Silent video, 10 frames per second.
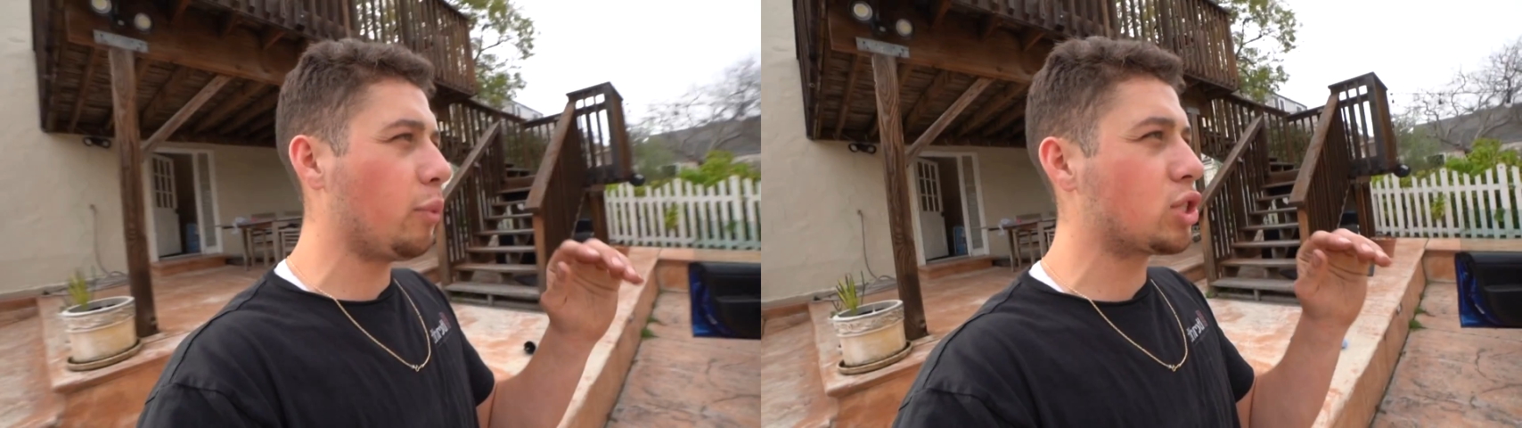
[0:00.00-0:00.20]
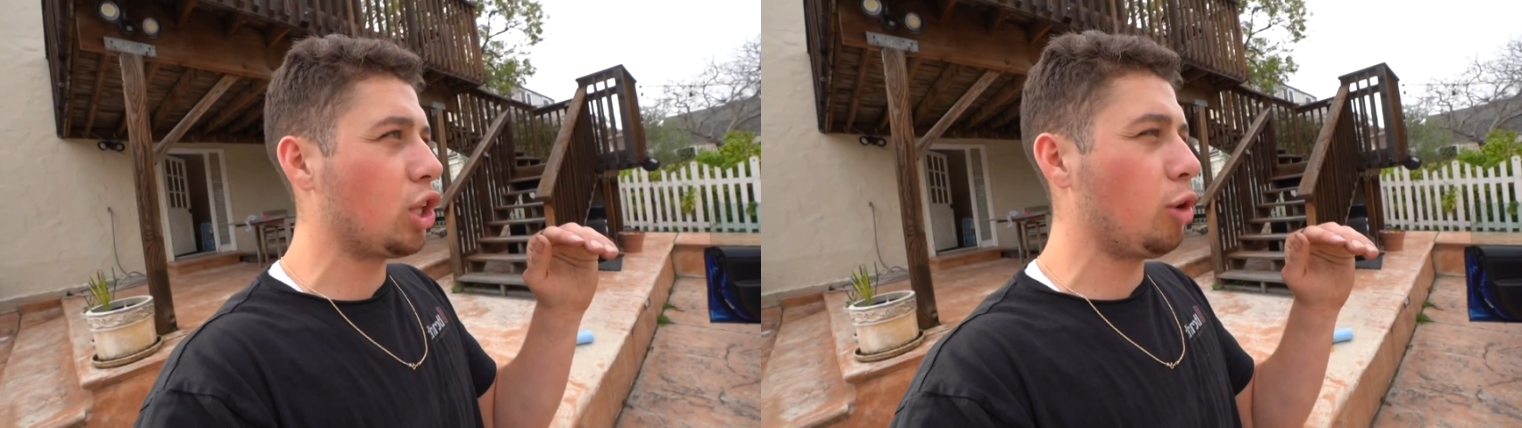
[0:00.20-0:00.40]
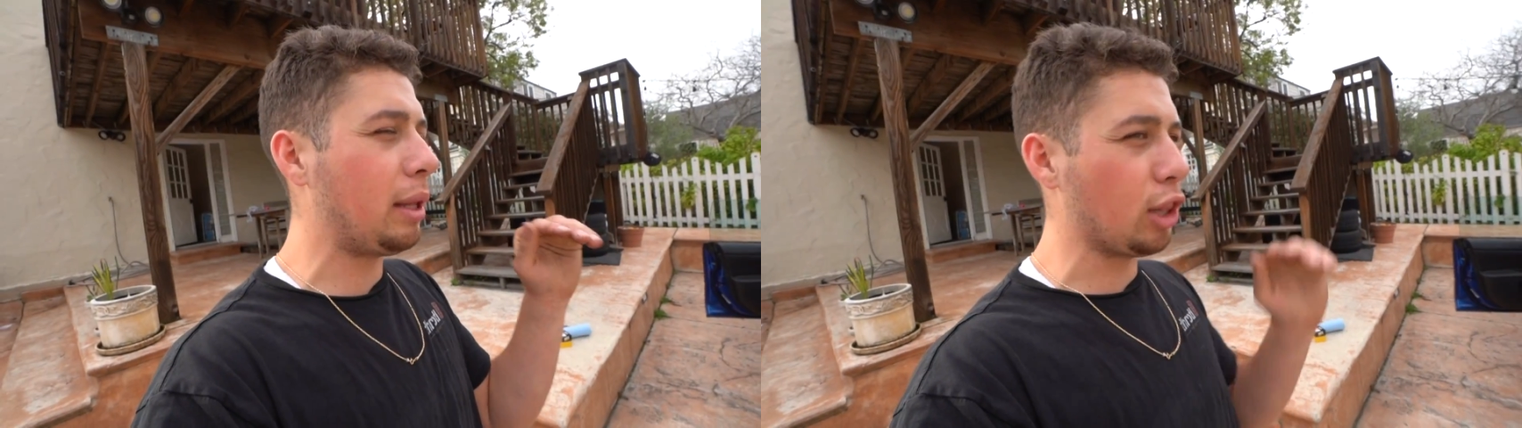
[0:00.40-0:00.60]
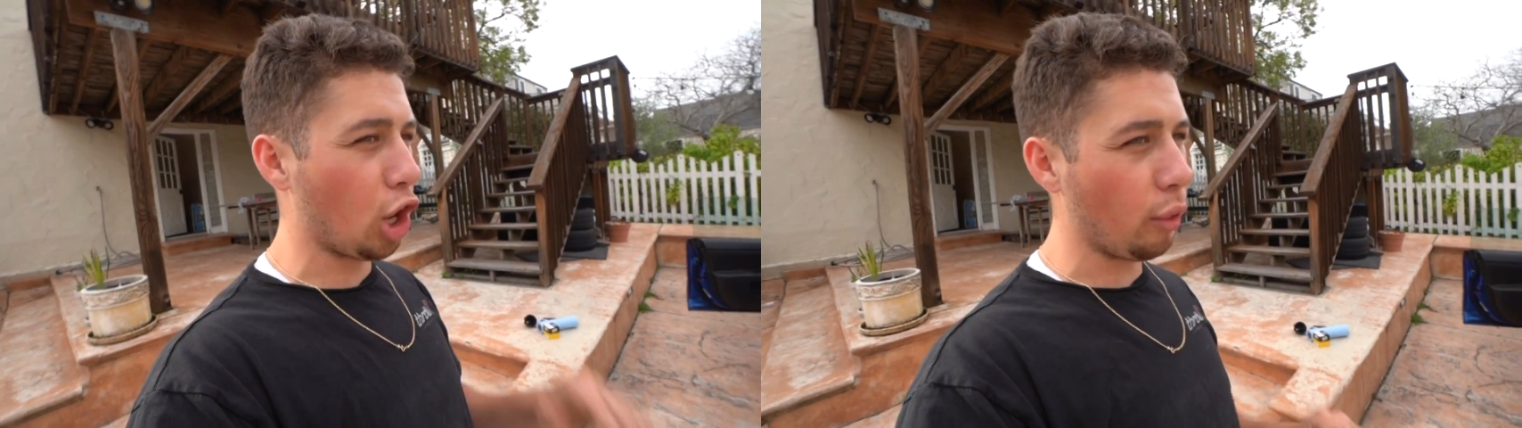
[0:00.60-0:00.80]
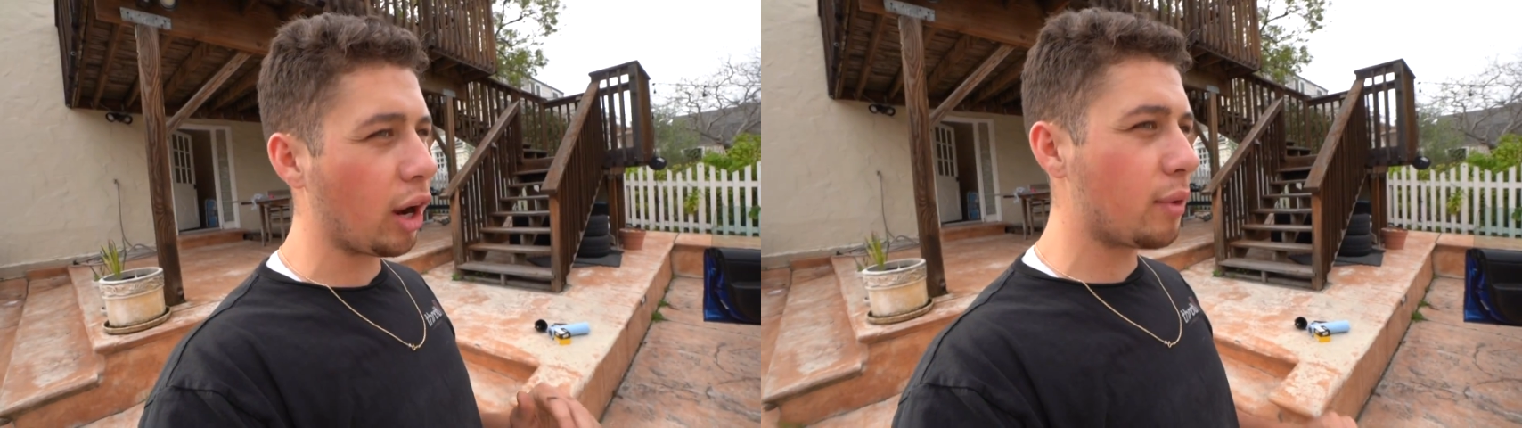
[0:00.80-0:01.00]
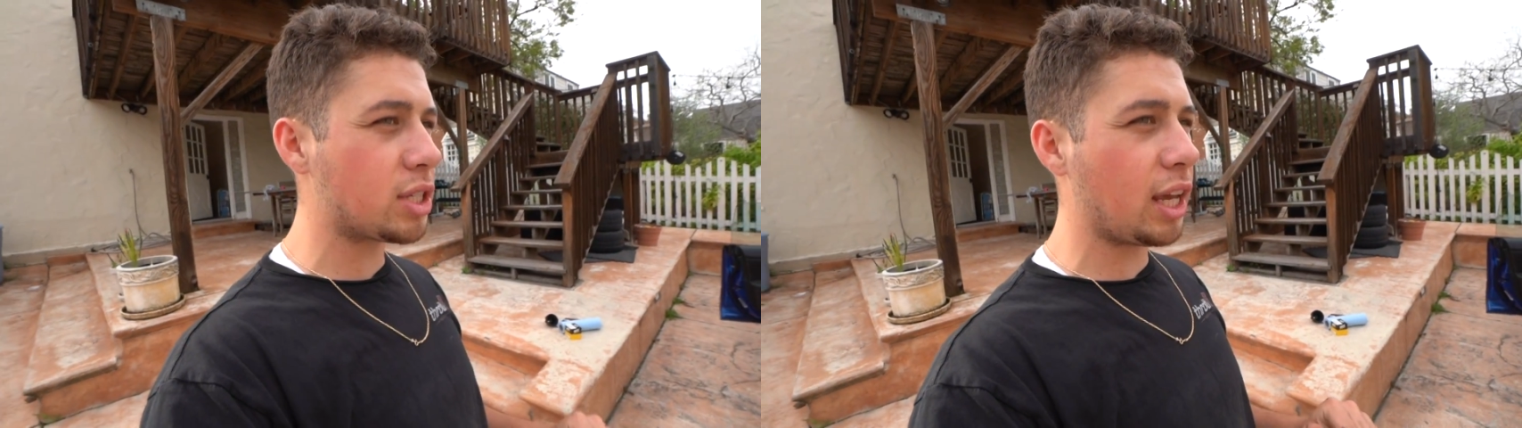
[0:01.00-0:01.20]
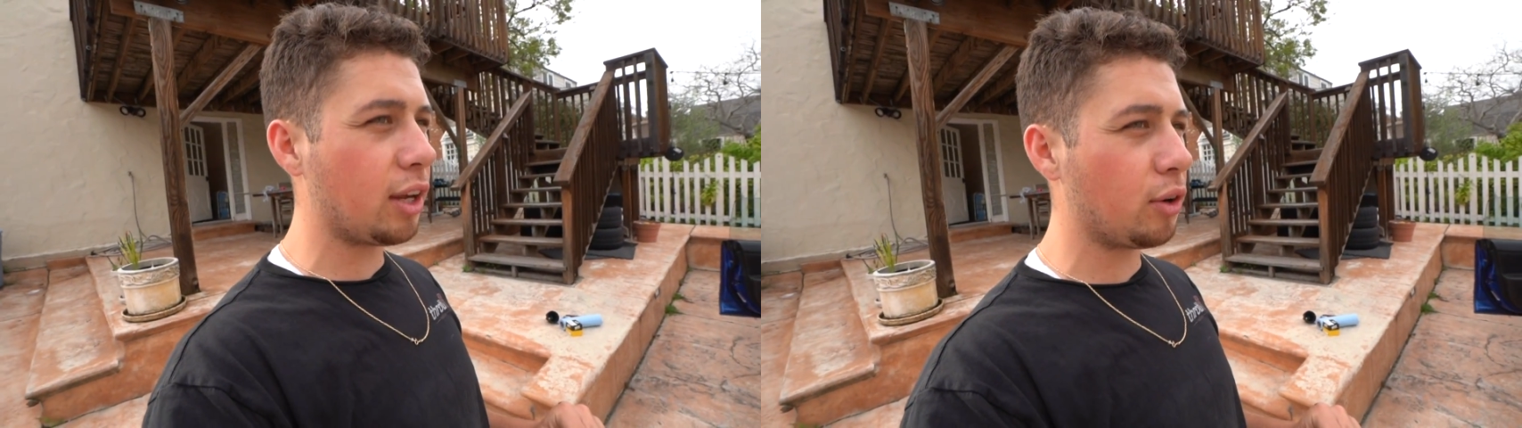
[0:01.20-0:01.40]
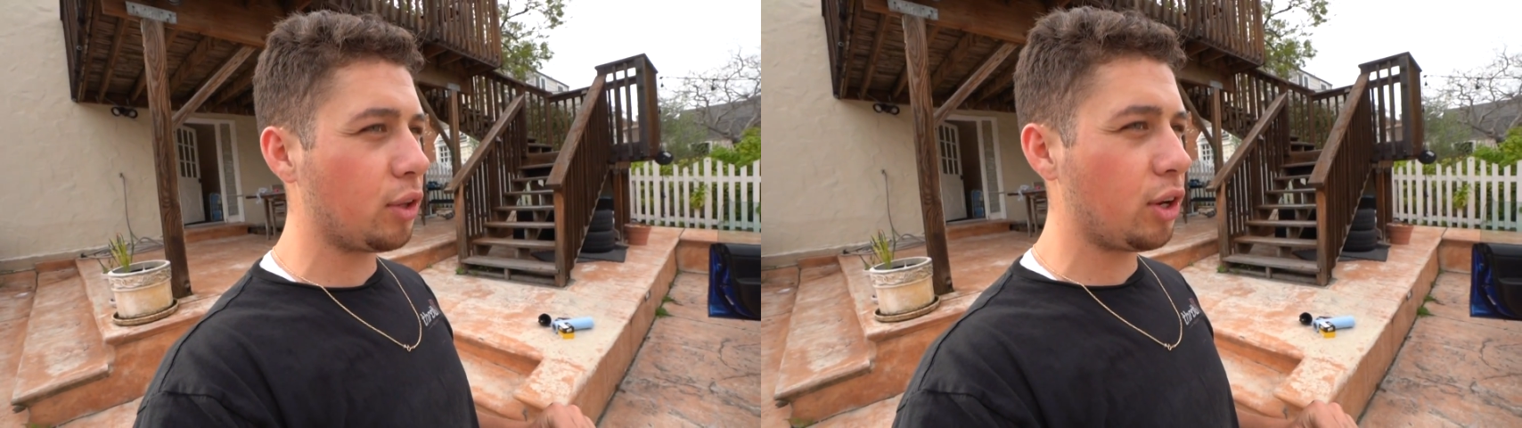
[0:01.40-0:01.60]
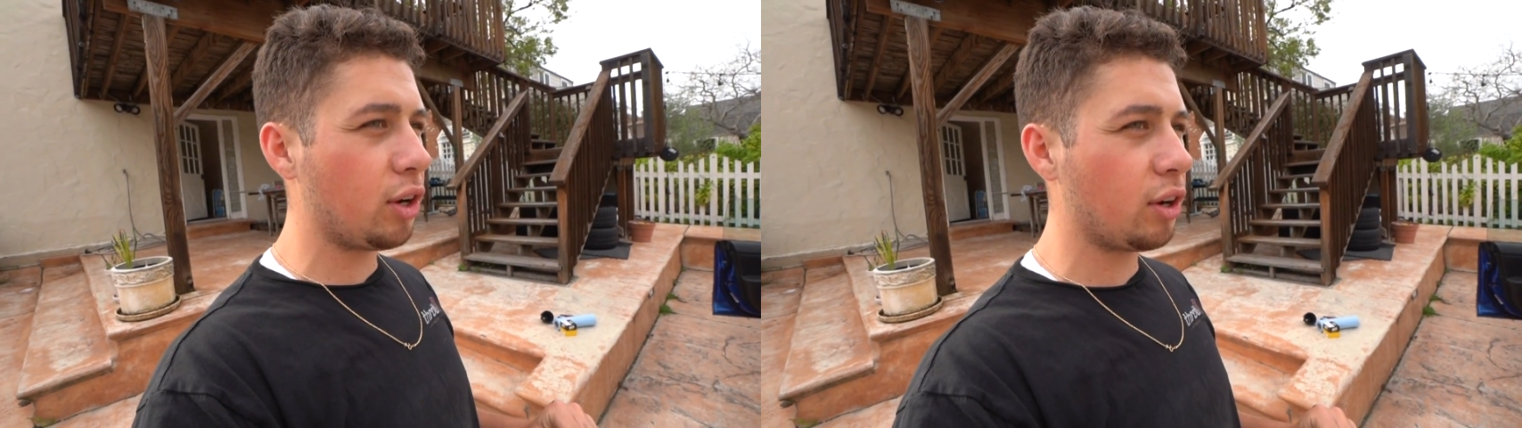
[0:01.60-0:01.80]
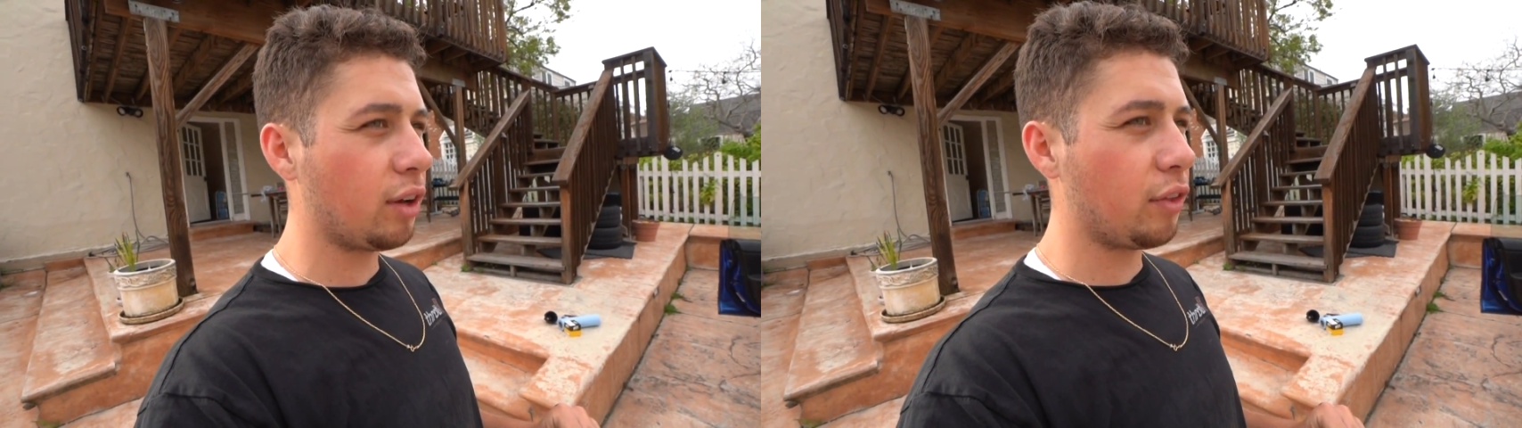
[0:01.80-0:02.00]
was a little bit lower, I was saying earlier.